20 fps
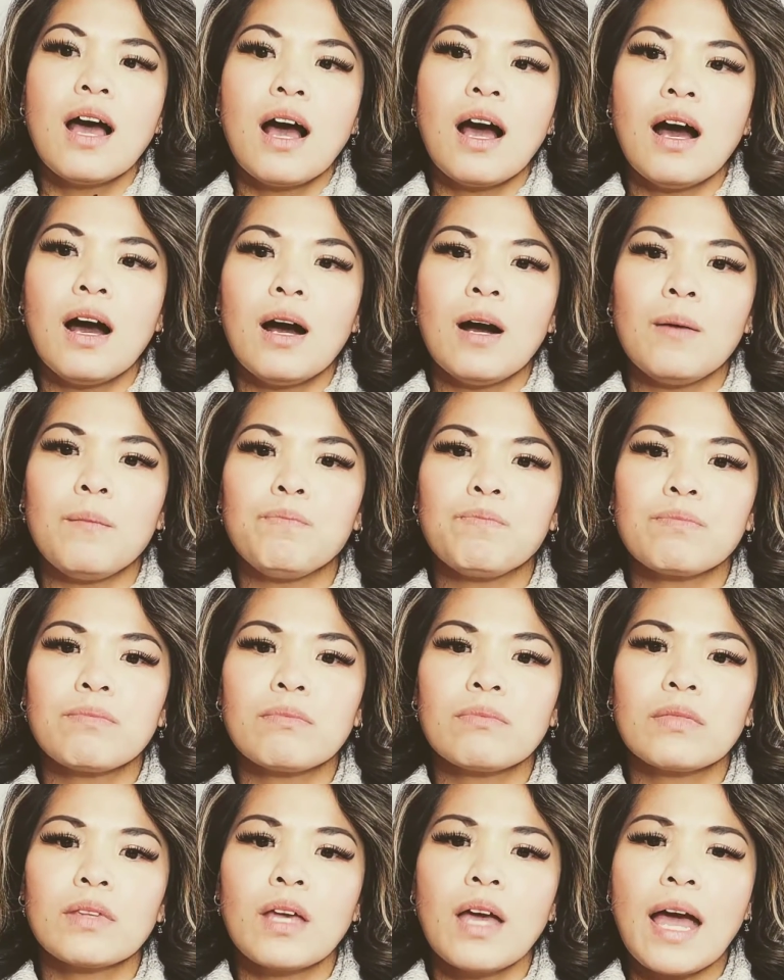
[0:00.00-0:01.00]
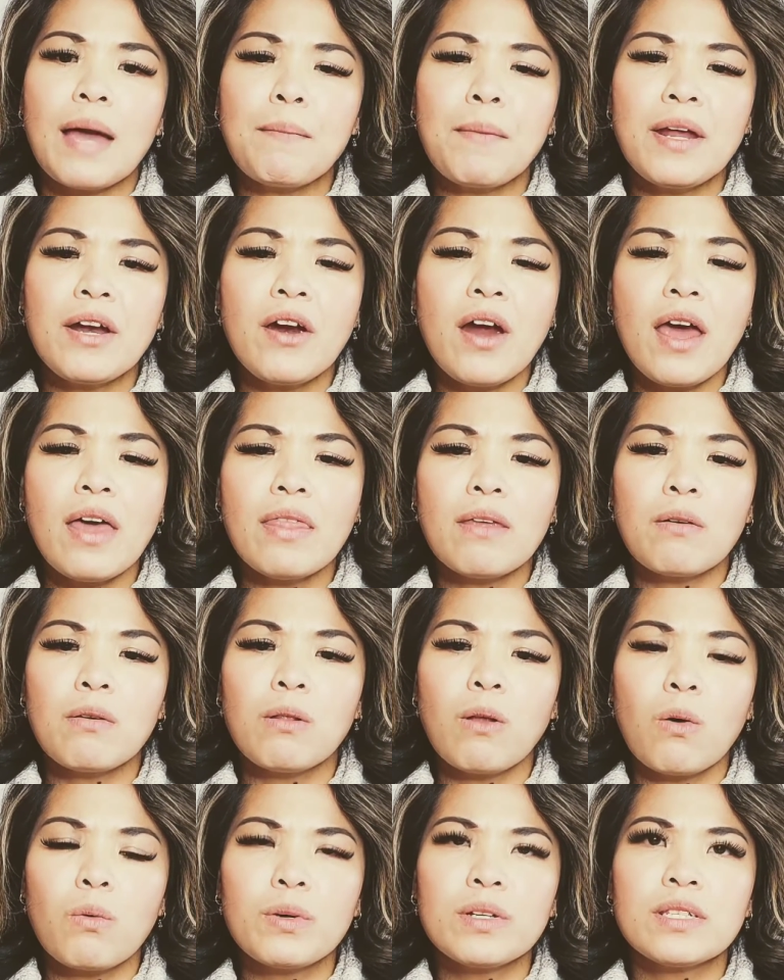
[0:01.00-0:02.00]
I met her at the
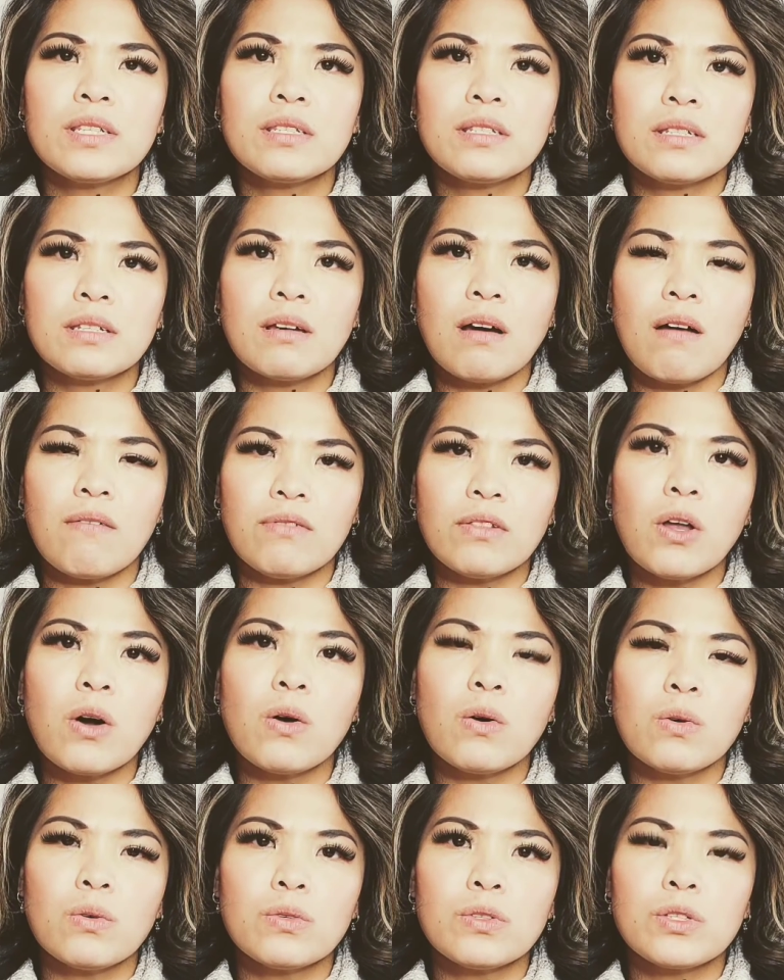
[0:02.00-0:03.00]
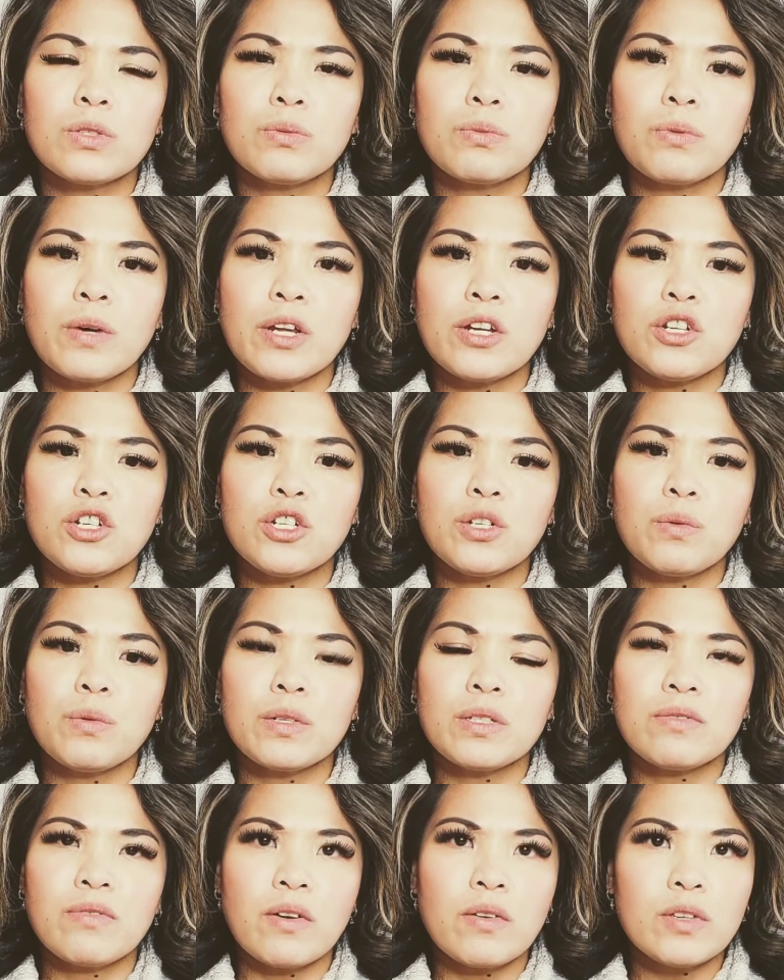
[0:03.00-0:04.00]
lowest of lows when she
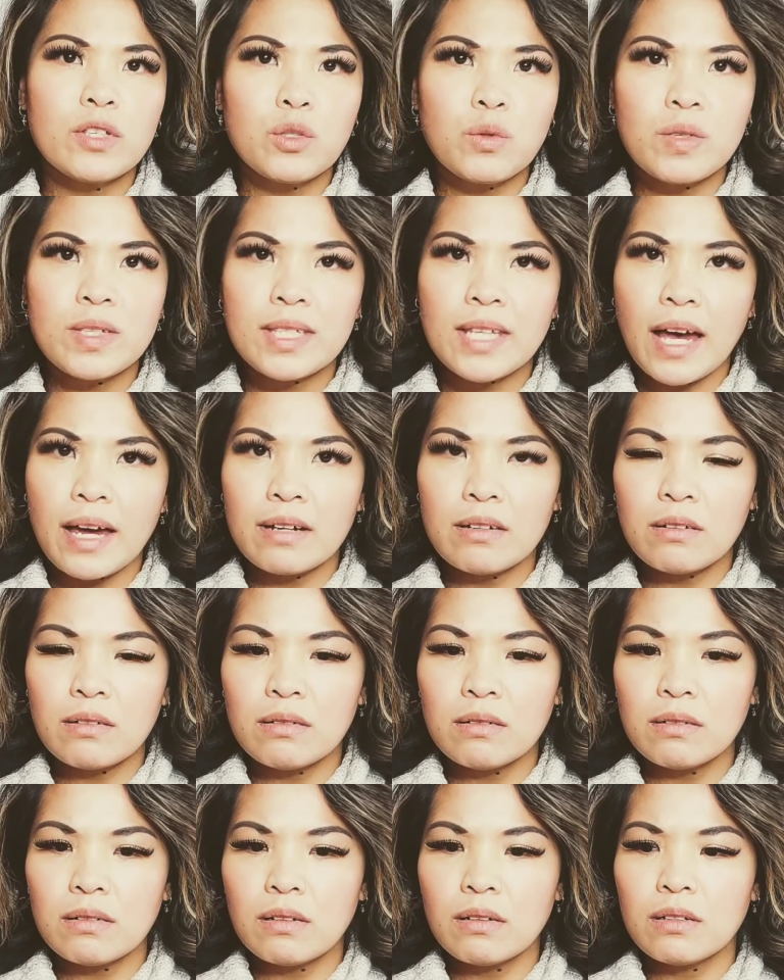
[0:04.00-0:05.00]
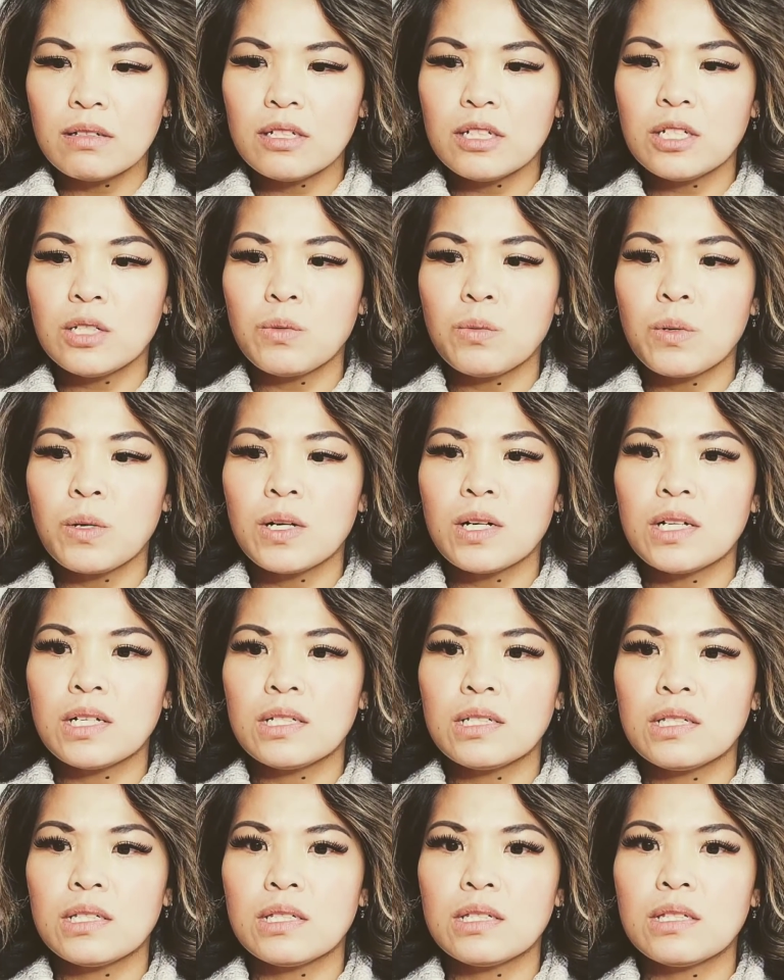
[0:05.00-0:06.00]
was very suicidal. She
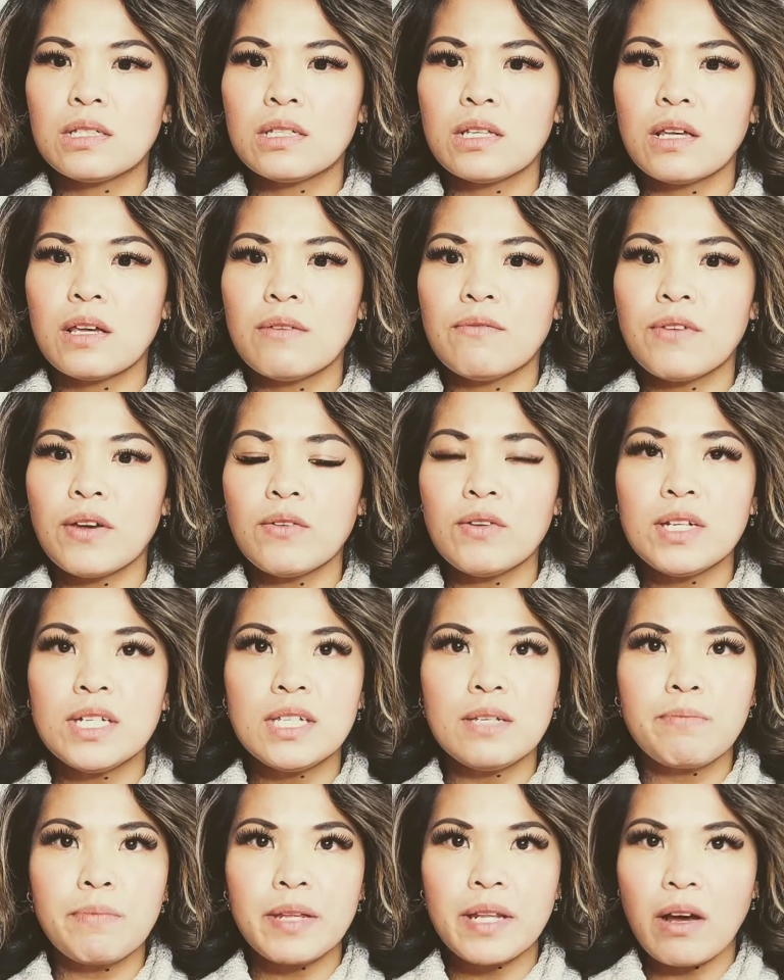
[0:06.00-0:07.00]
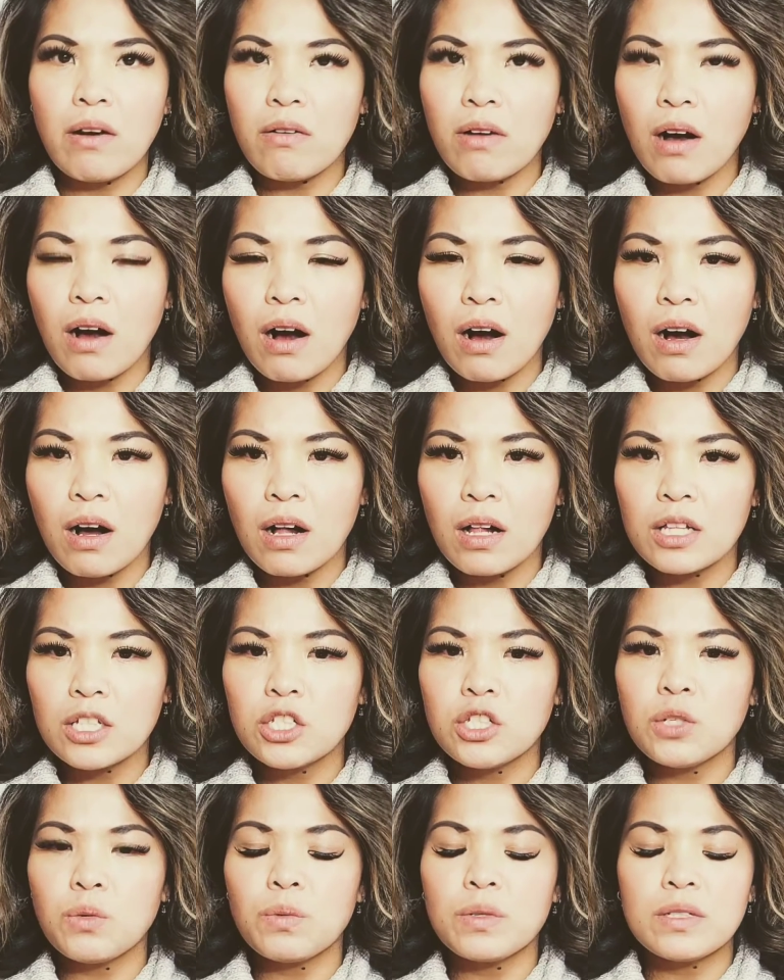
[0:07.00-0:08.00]
was very deep in alcohol.
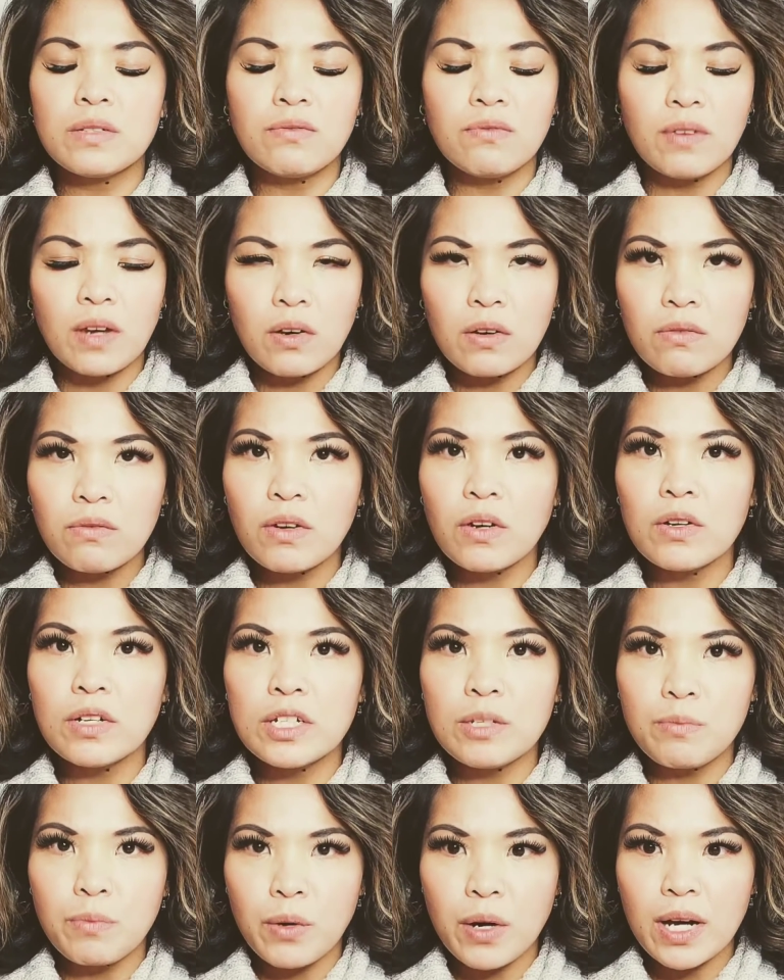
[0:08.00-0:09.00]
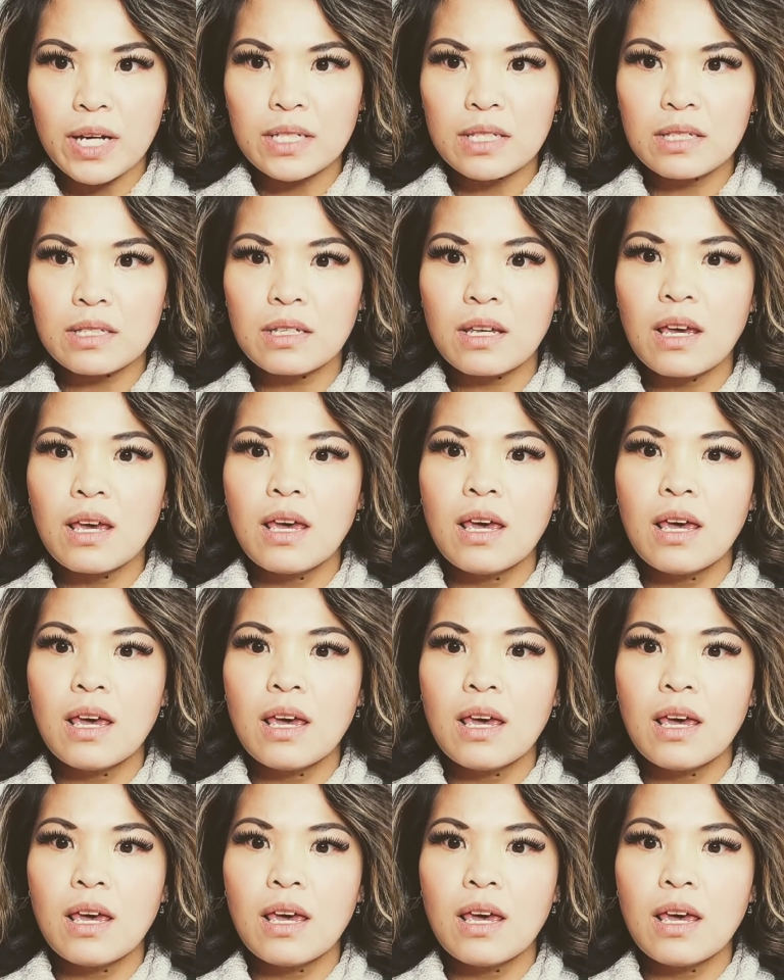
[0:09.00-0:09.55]
She was very, very depressed,